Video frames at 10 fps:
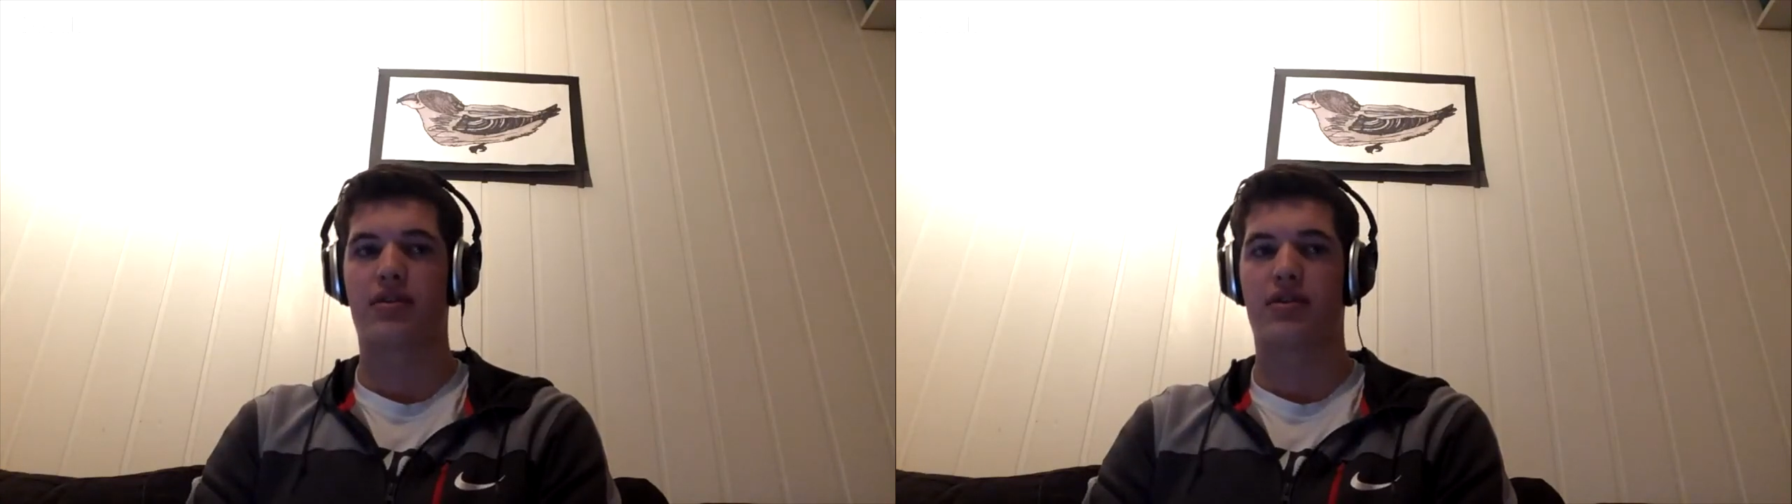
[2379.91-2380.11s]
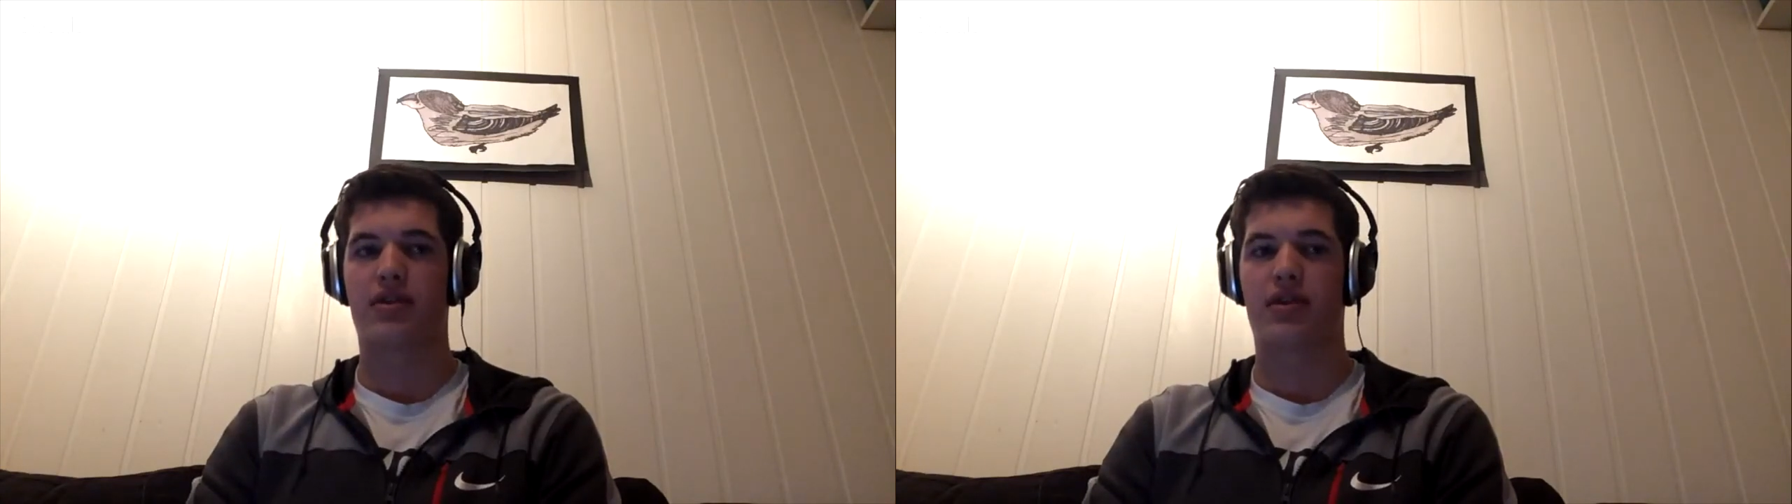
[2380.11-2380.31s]

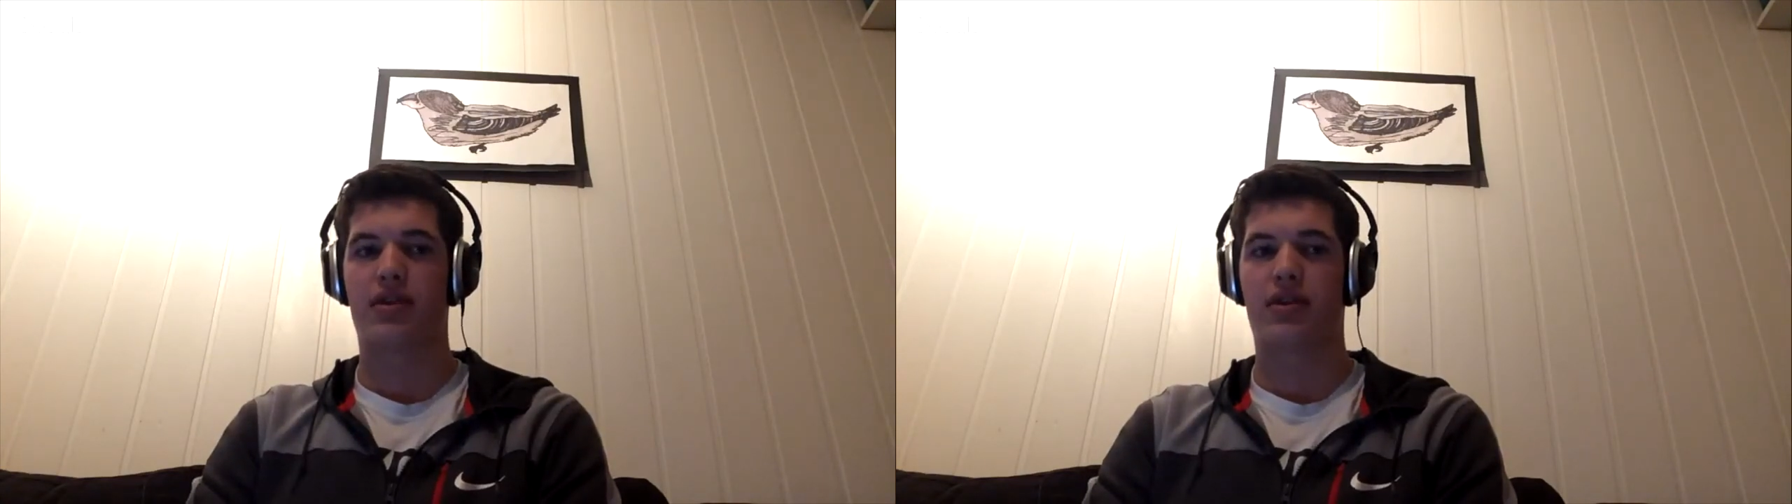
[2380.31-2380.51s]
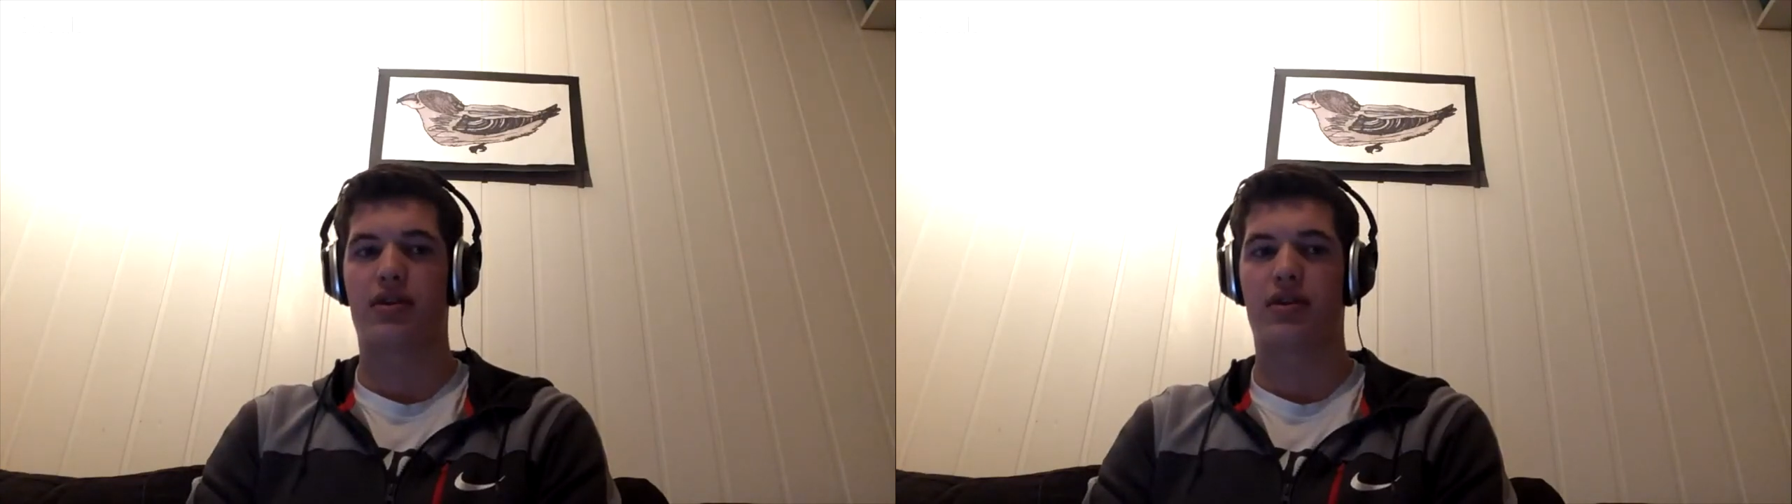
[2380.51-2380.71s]

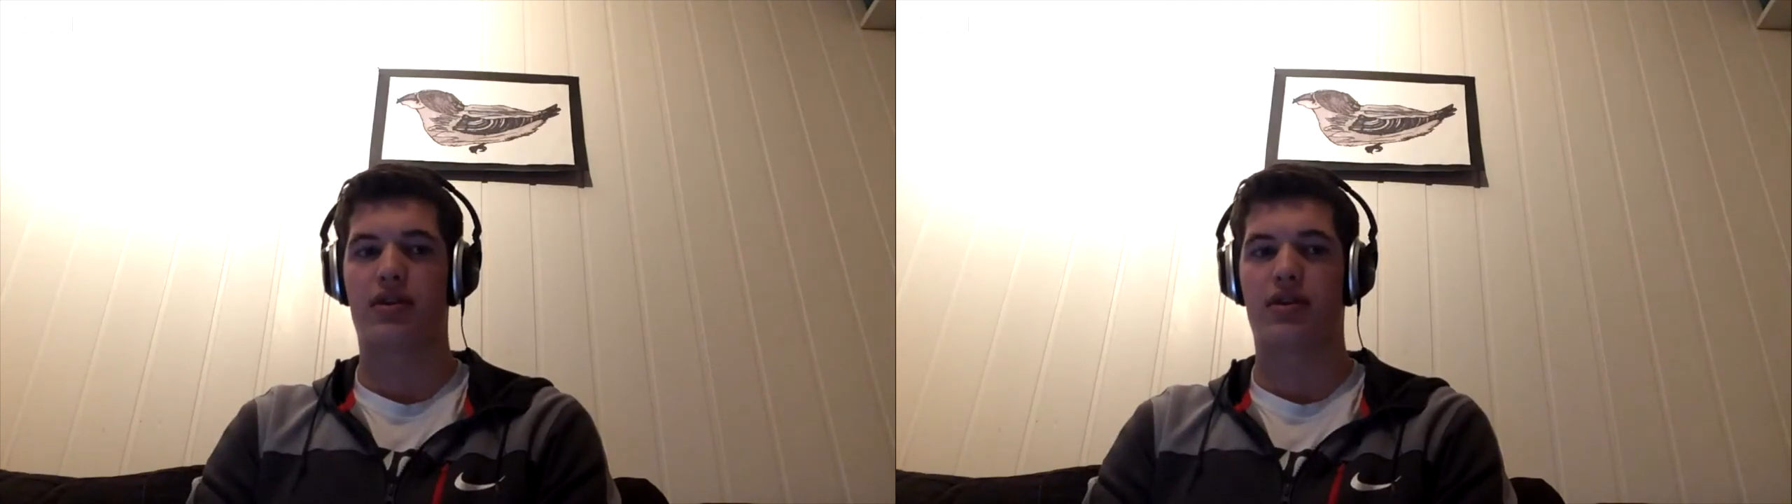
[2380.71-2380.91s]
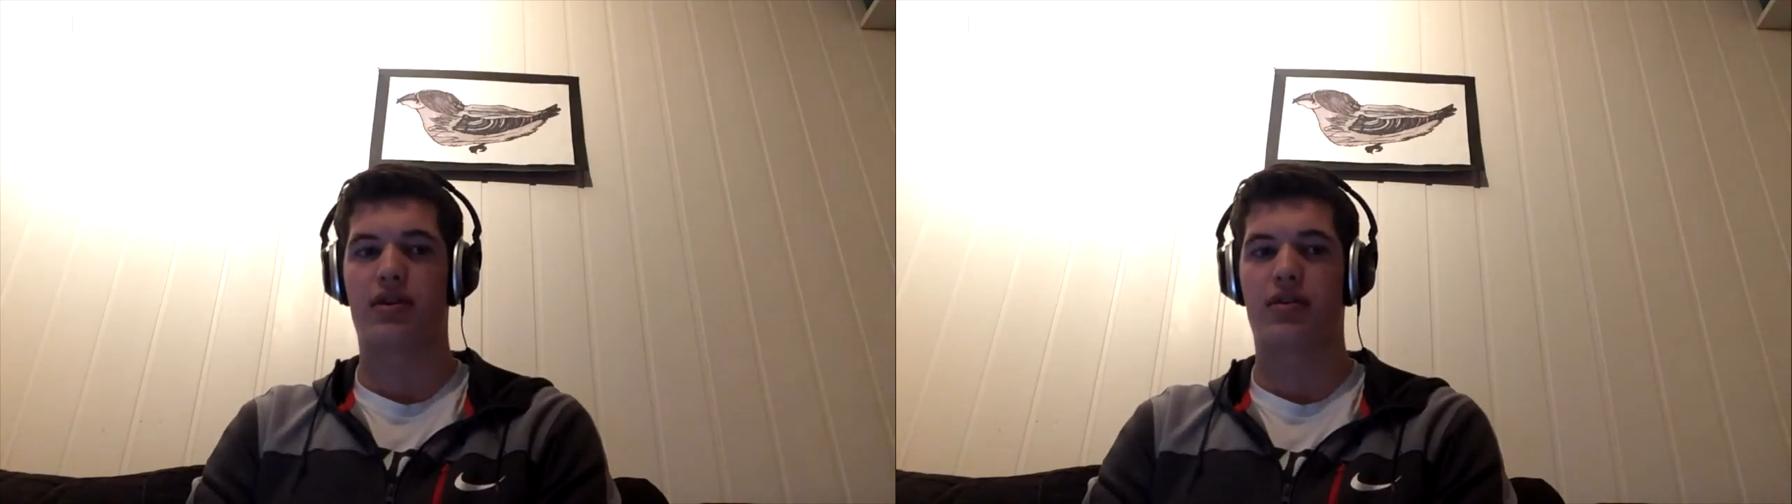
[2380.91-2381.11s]

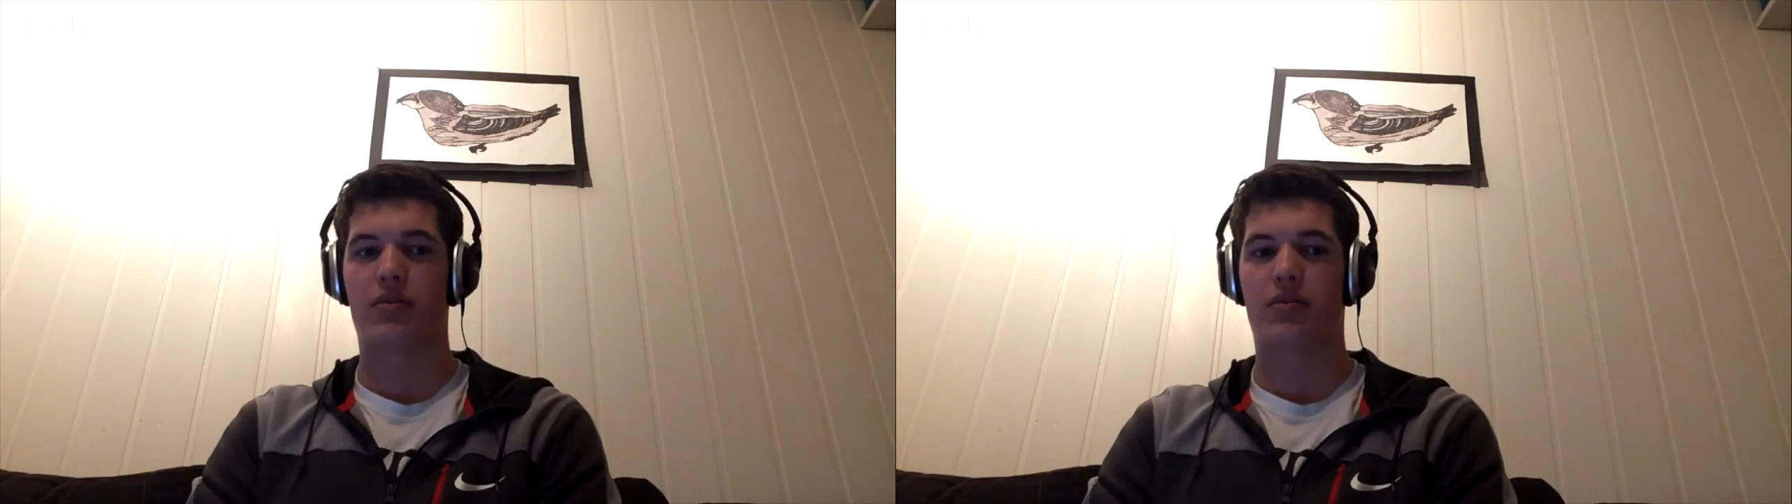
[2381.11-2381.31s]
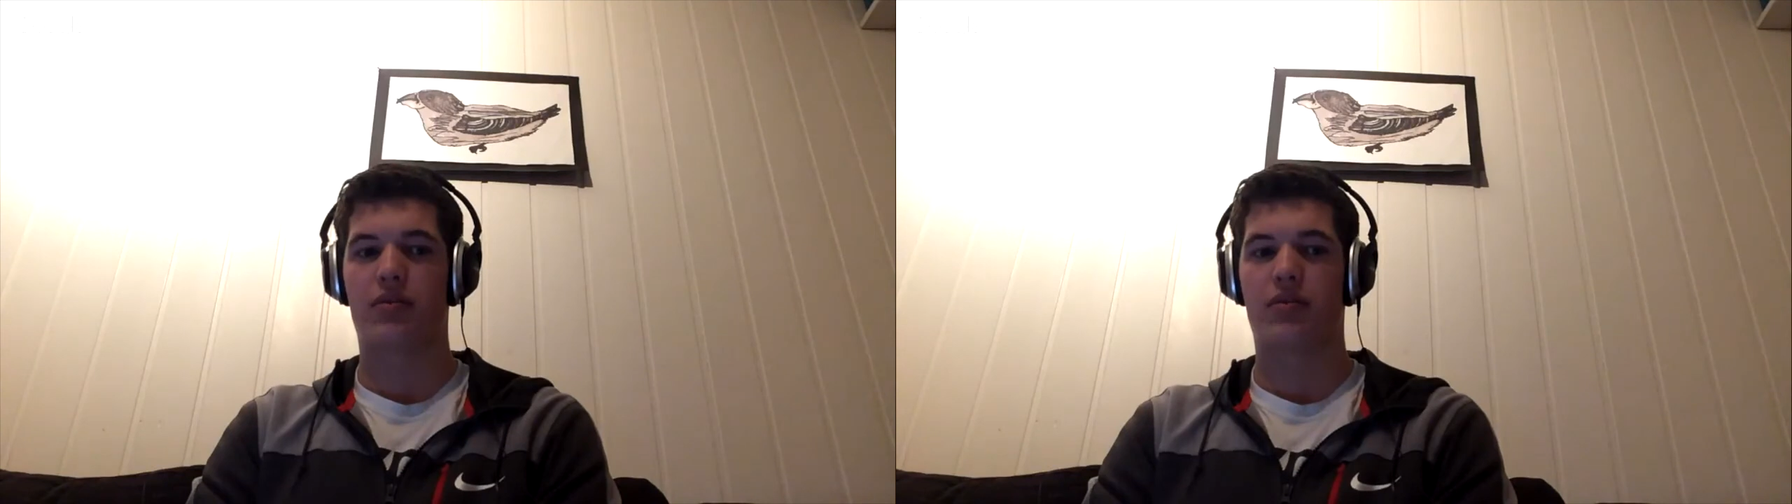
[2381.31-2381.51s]
uh,
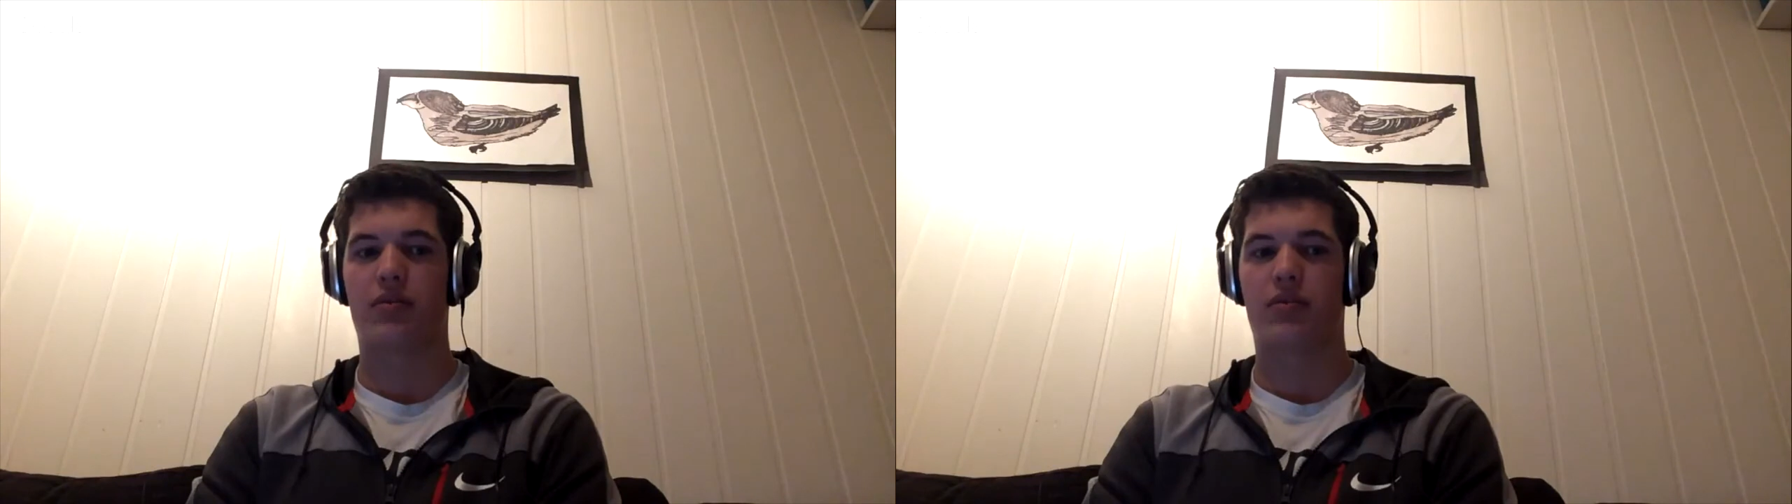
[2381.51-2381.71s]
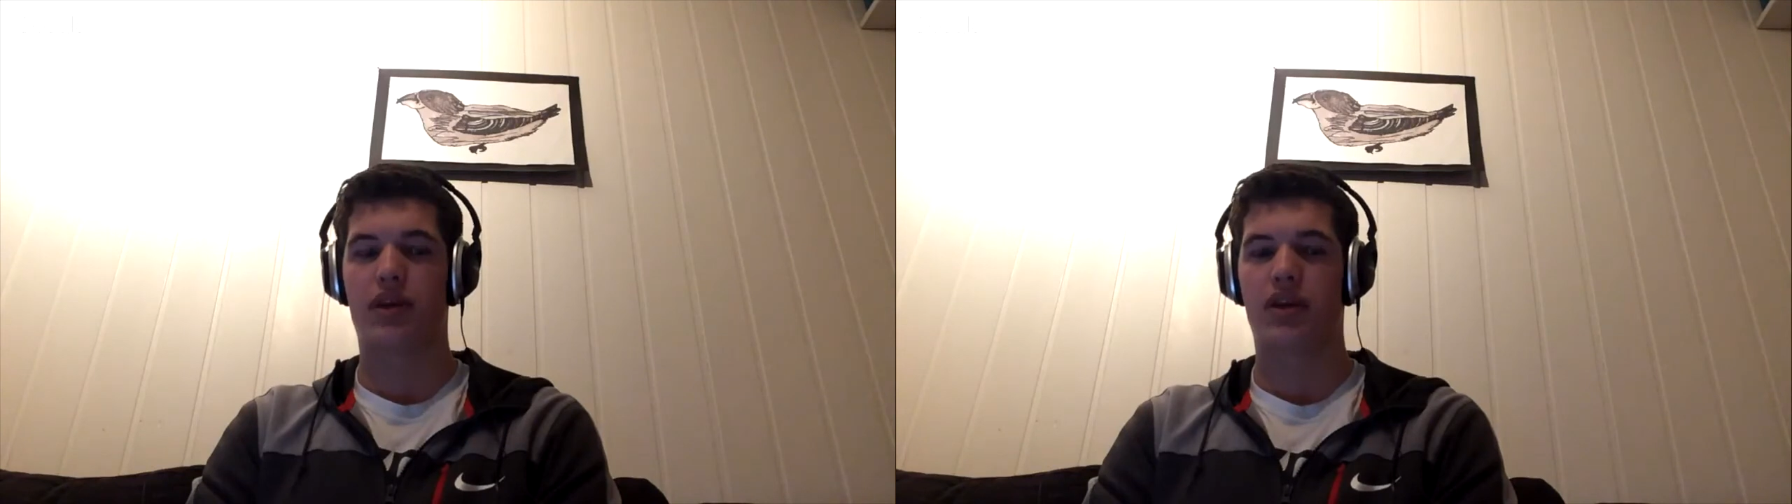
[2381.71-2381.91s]

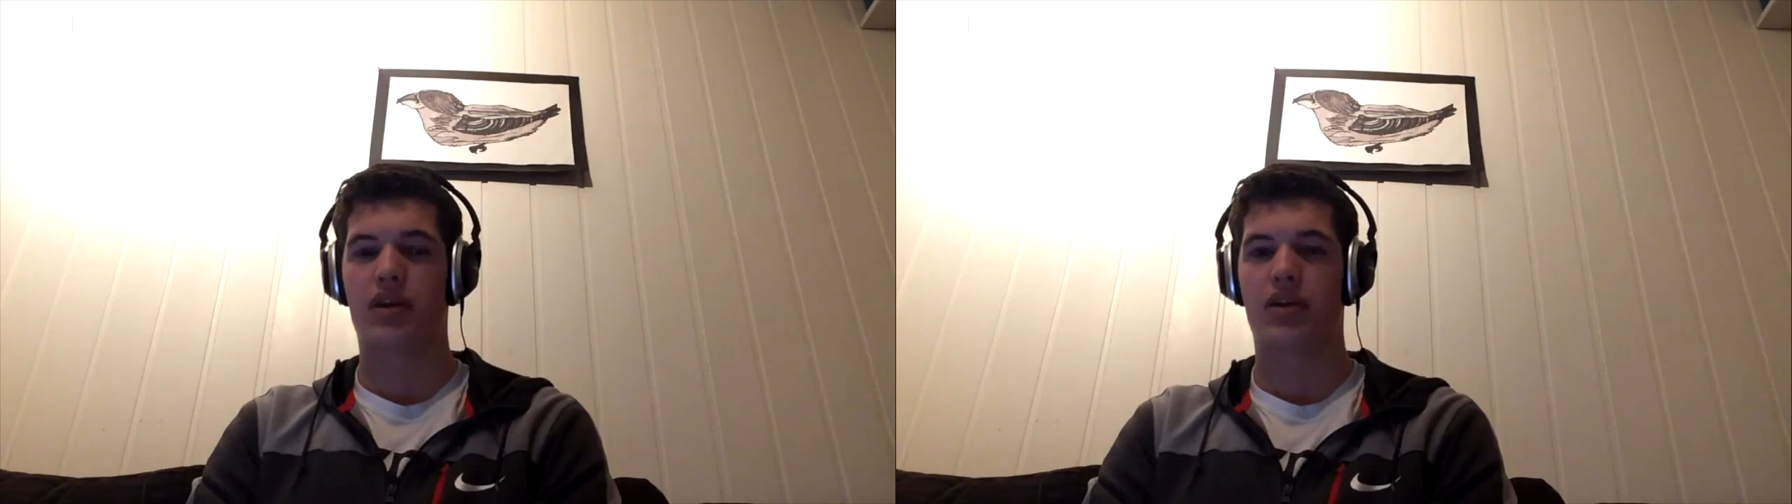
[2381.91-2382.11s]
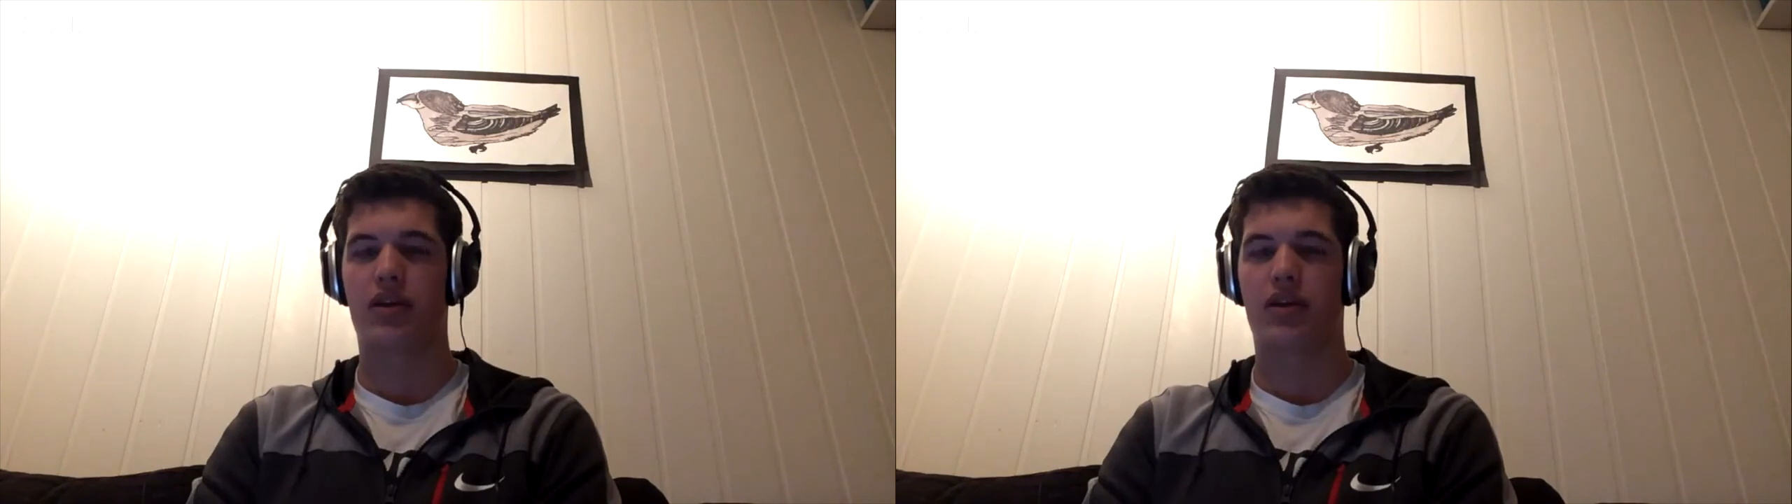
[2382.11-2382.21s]
when uh,